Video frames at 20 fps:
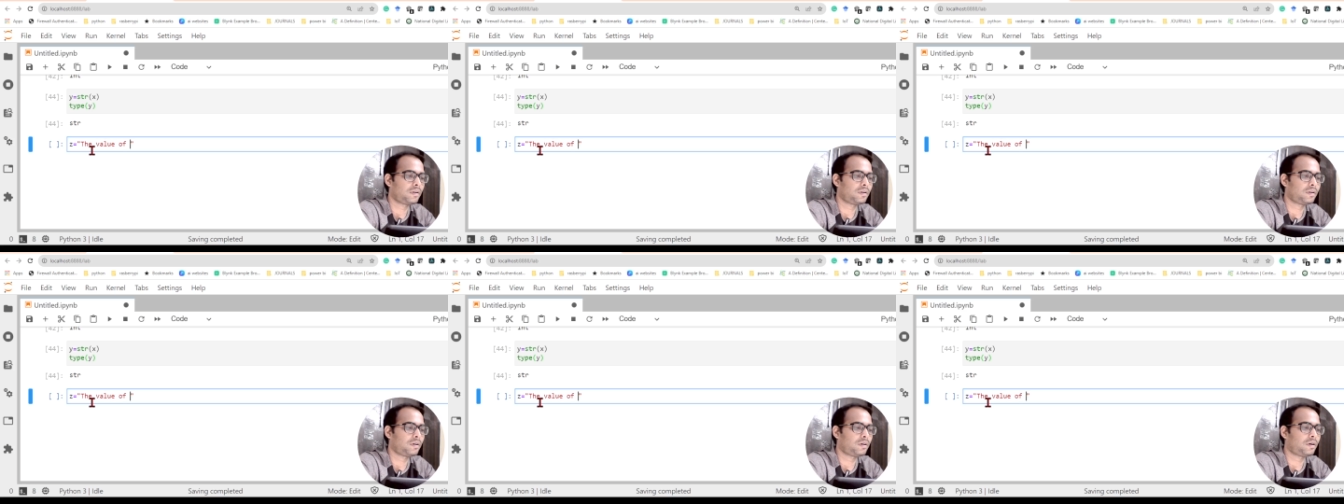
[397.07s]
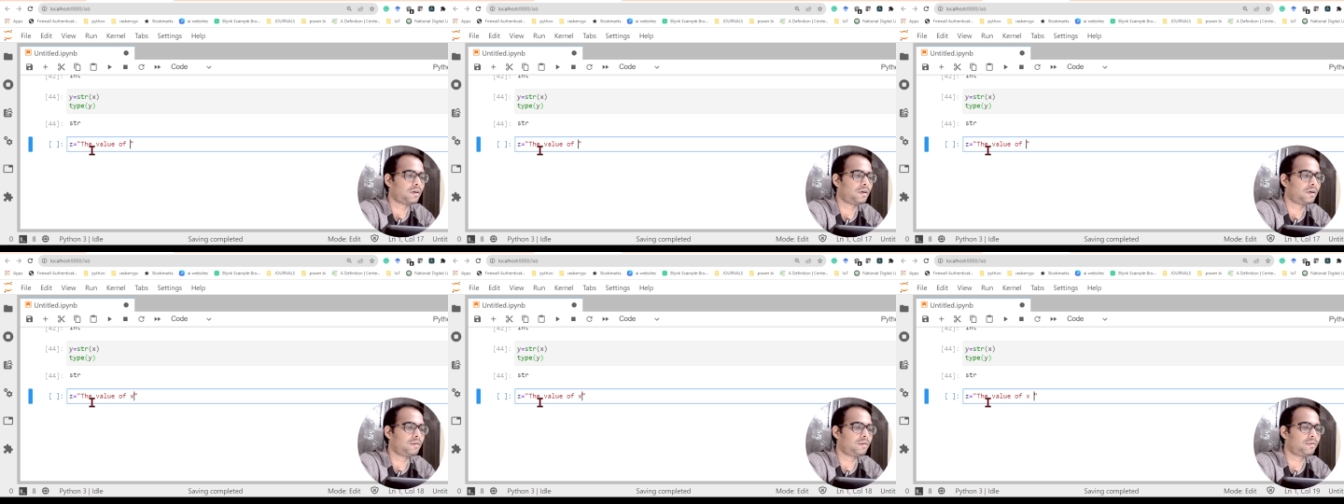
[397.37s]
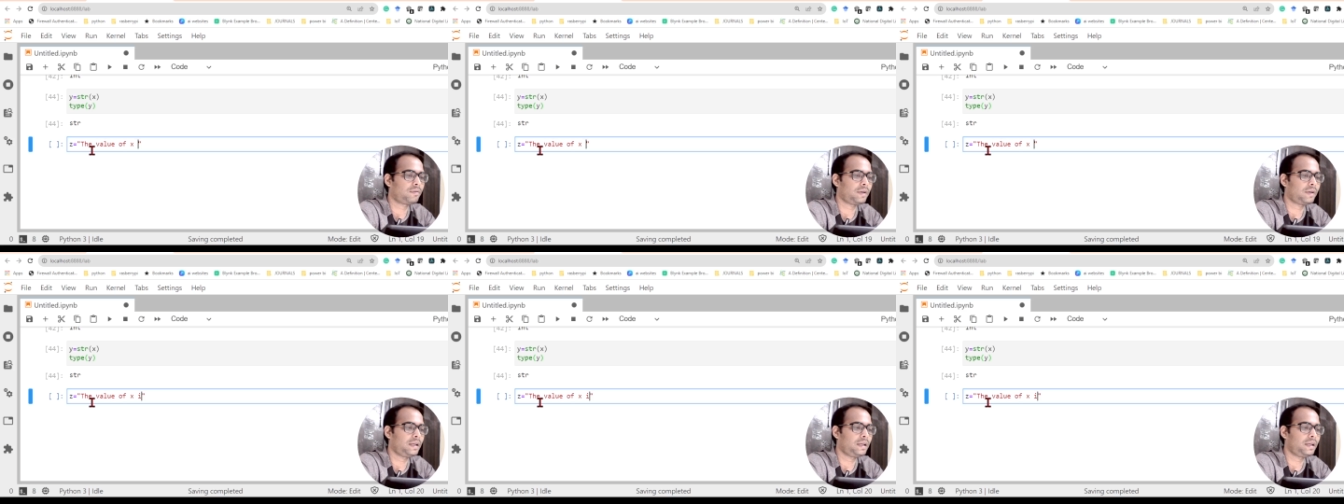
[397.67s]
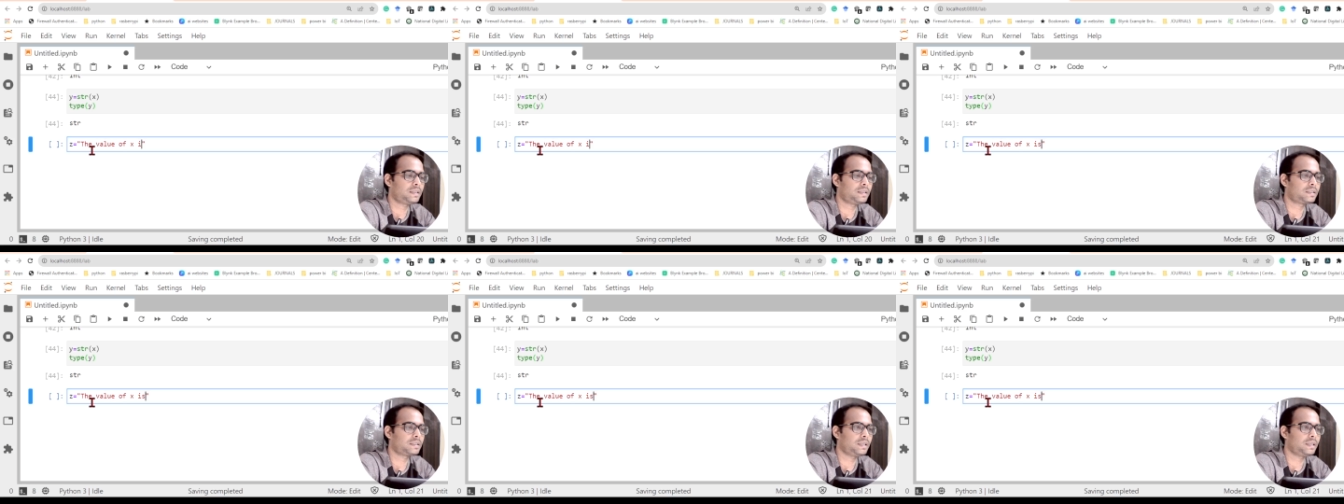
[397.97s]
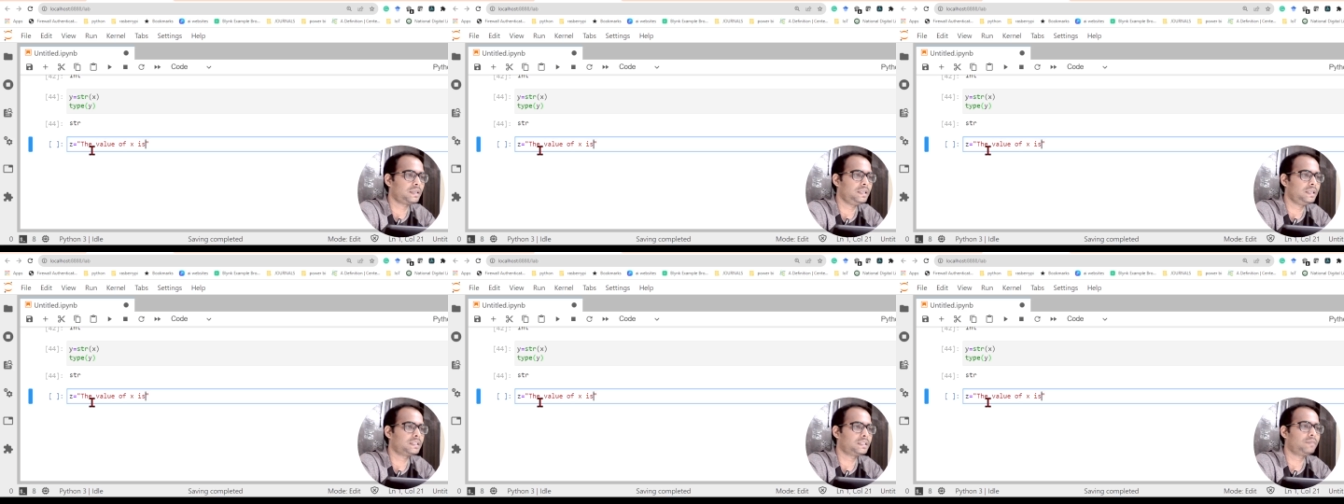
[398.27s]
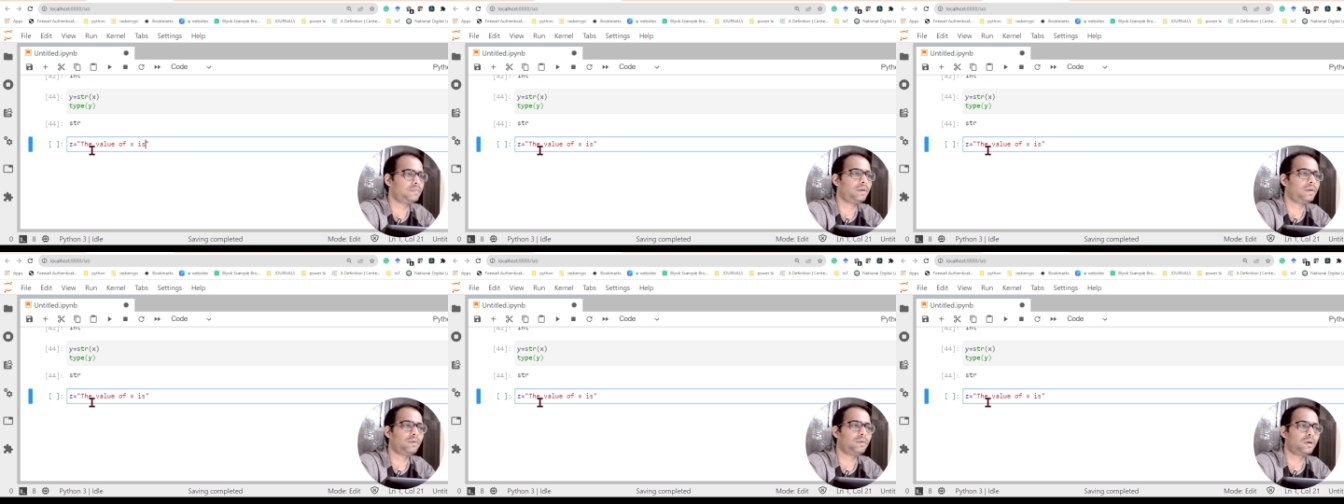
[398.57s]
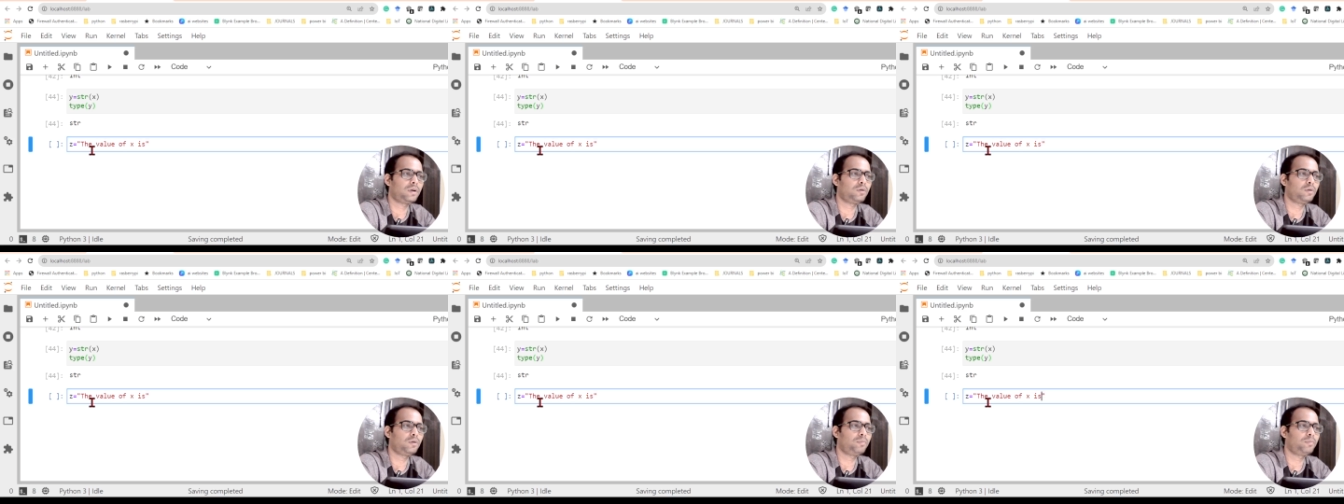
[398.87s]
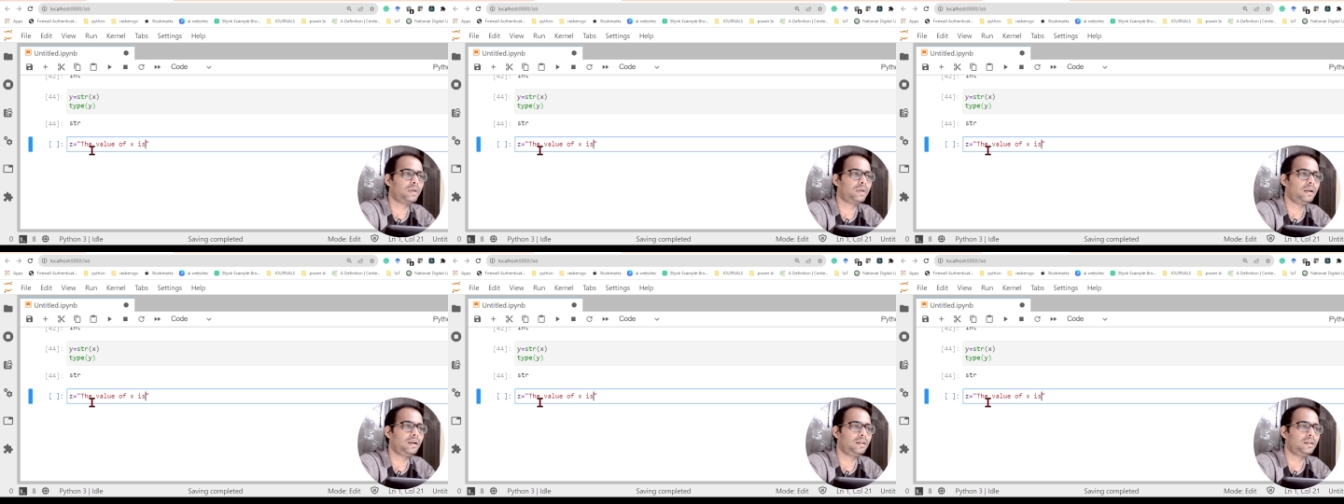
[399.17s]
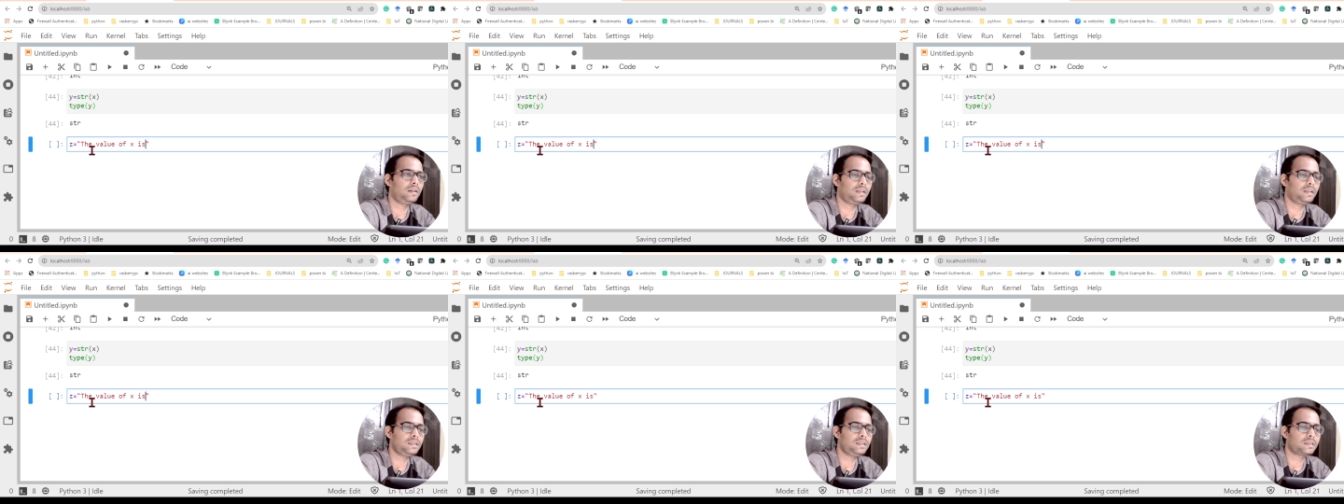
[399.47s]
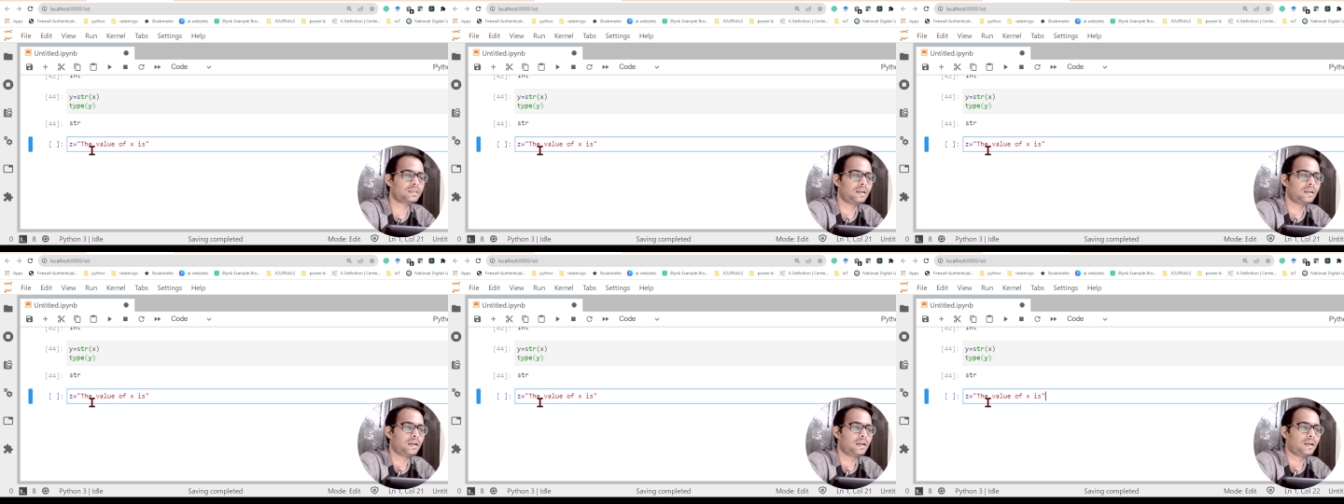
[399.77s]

of x is, if I want to print this,